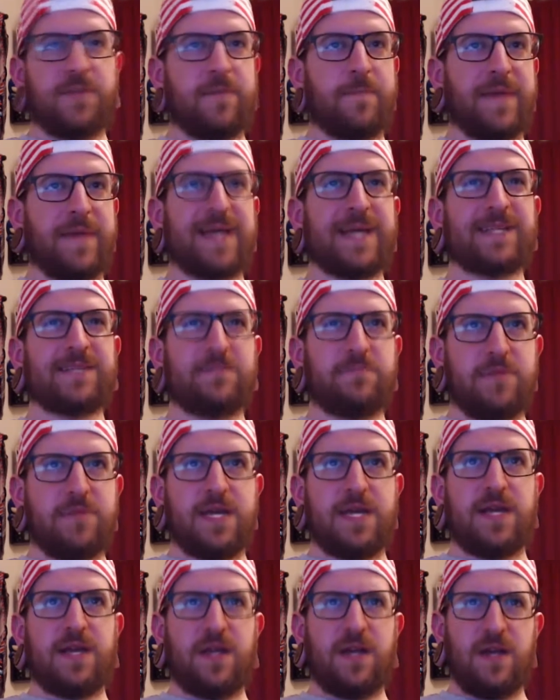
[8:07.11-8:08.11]
the base
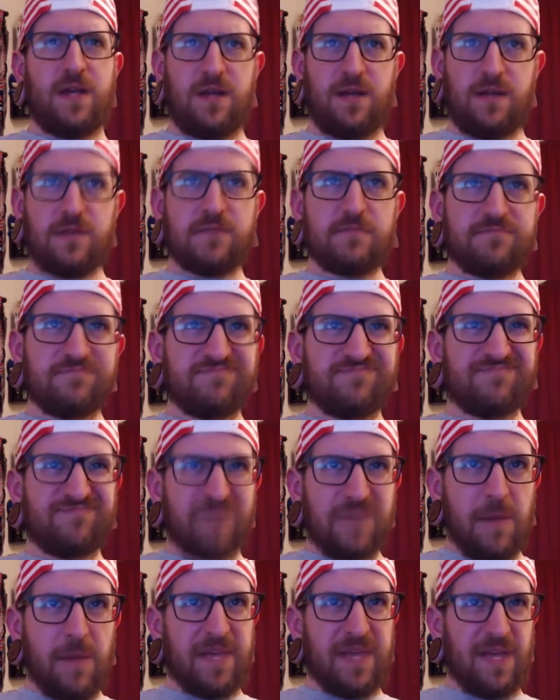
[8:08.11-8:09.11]
being
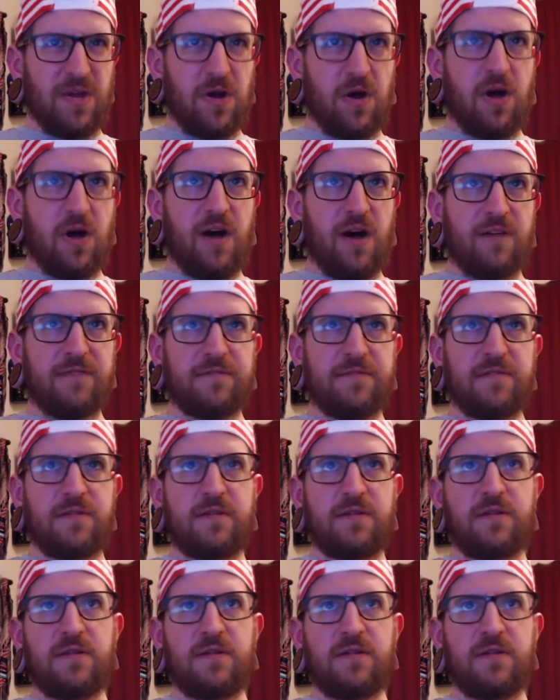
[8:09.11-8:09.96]
a bit off.